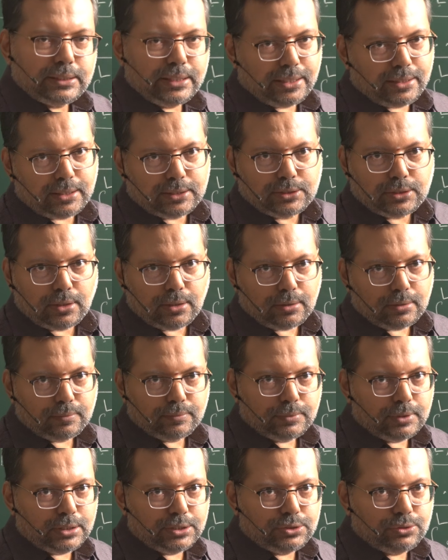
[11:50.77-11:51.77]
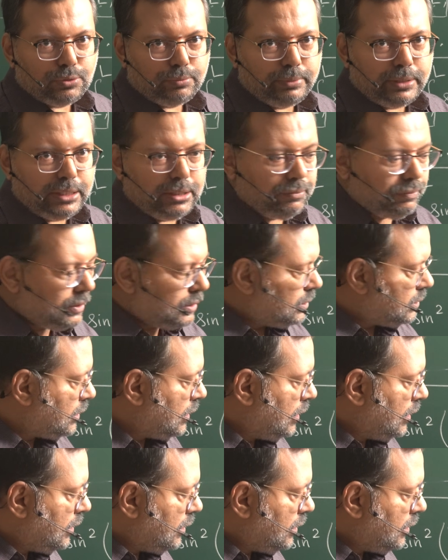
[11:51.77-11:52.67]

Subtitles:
here. That's all. There is no big difference.